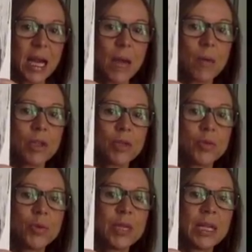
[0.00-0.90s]
which
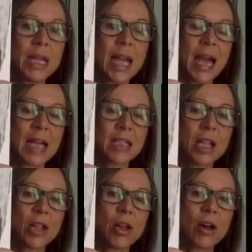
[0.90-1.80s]
really has a
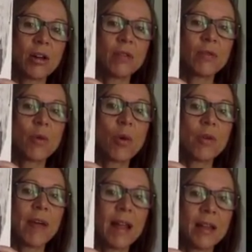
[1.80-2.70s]
lot of core
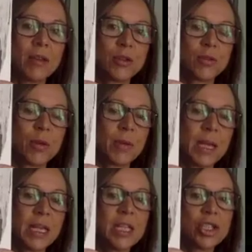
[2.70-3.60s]
values for
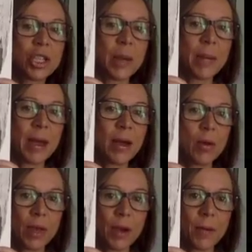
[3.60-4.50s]
me each time I
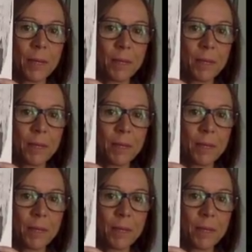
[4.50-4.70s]
go there.